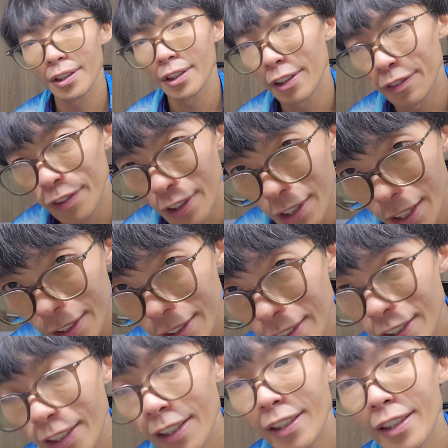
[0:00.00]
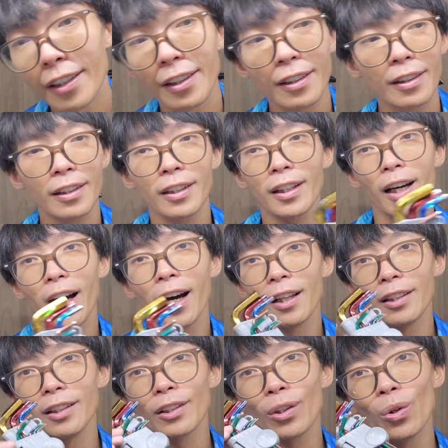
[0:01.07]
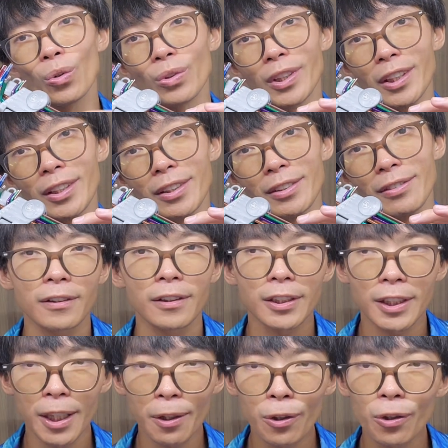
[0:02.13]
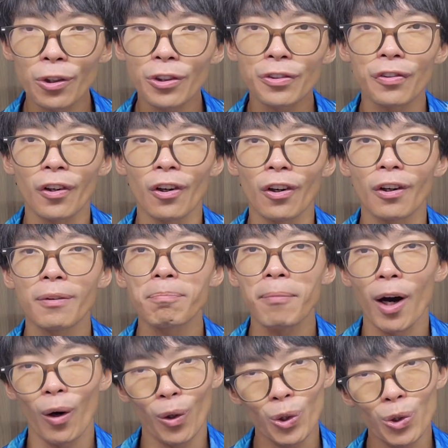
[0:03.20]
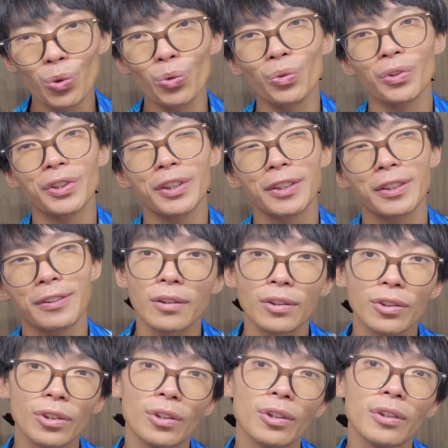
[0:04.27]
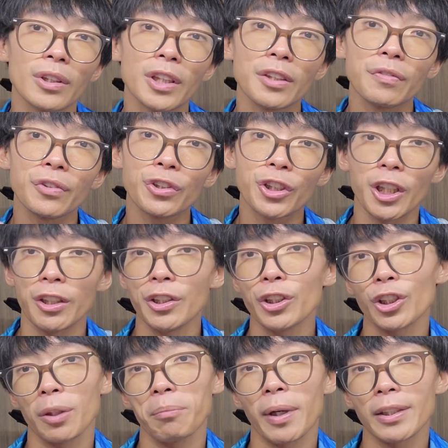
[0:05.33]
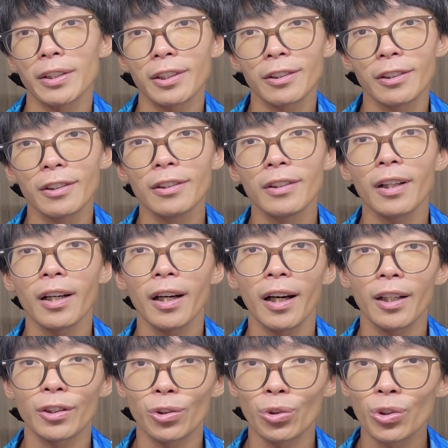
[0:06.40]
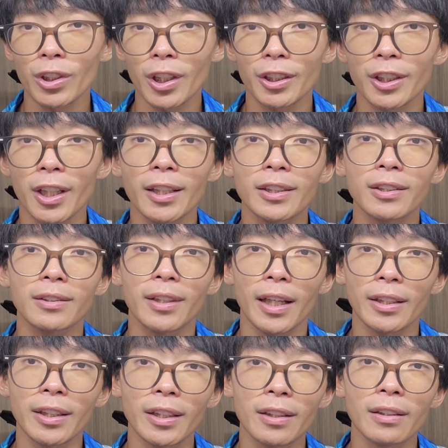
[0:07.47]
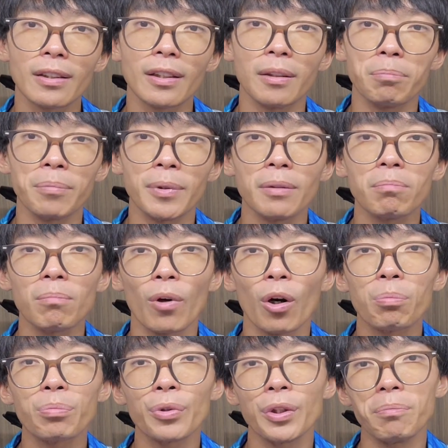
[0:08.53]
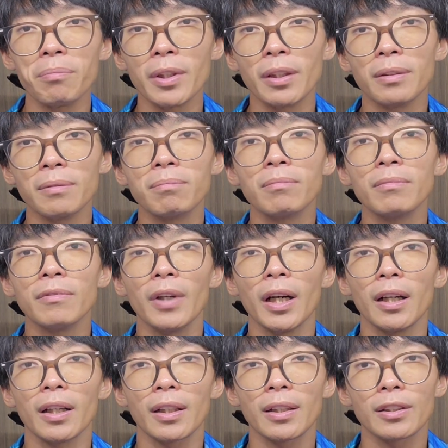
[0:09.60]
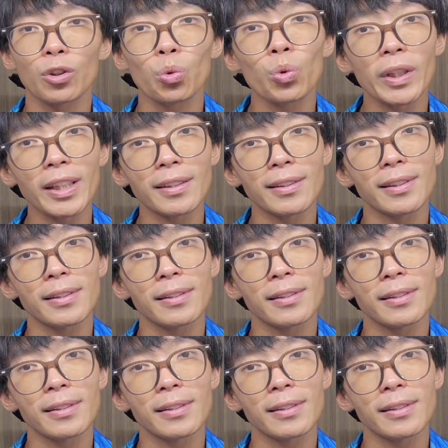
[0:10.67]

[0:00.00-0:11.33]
If you're lucky, color coded. The same goes for power tools. So if you cherish your bicycle, I do suggest getting a bit more premium toolkits.